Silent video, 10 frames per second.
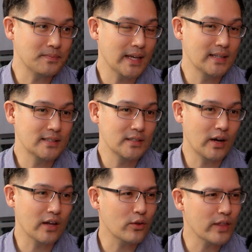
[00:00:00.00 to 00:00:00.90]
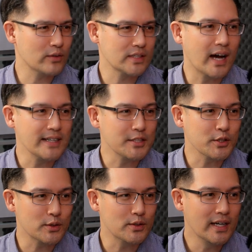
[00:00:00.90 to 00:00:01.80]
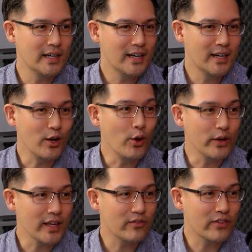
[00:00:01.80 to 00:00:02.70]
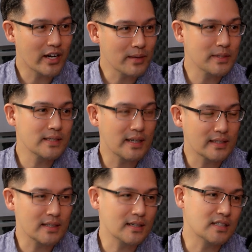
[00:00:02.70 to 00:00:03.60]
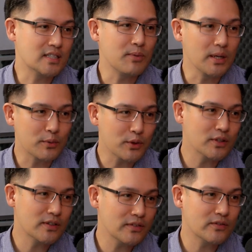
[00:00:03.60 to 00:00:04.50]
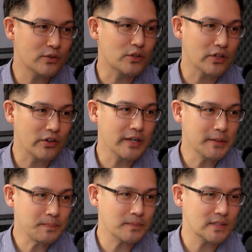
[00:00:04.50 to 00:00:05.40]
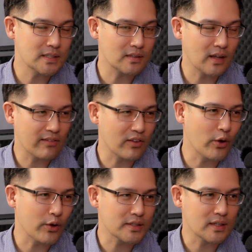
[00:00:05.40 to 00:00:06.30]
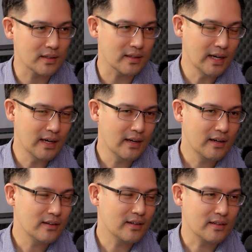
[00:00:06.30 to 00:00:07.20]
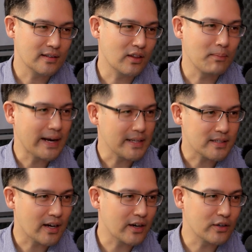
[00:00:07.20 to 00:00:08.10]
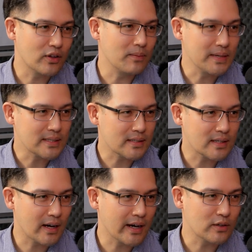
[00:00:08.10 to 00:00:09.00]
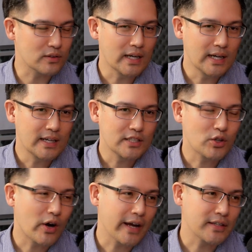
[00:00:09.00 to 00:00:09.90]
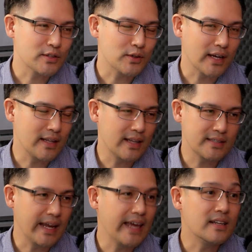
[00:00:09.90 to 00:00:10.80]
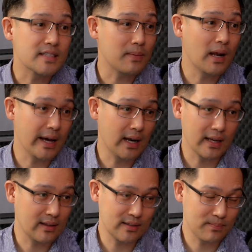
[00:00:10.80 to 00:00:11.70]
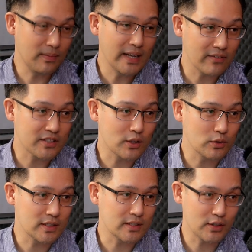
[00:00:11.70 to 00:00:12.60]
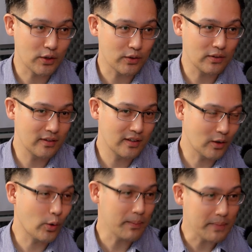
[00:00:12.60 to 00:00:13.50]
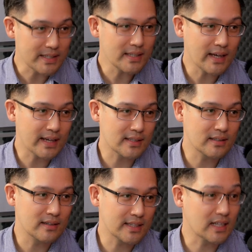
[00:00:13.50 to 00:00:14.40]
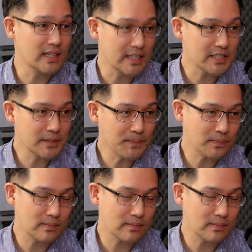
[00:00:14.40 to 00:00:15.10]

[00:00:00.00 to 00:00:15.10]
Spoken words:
And so I thought that was an ideal learning environment as a springboard for a career. So I had to focus on the money side or the business side, or trying to, there's an endless supply, like there's plenty of soldiers. So you're quite busy as a clinician.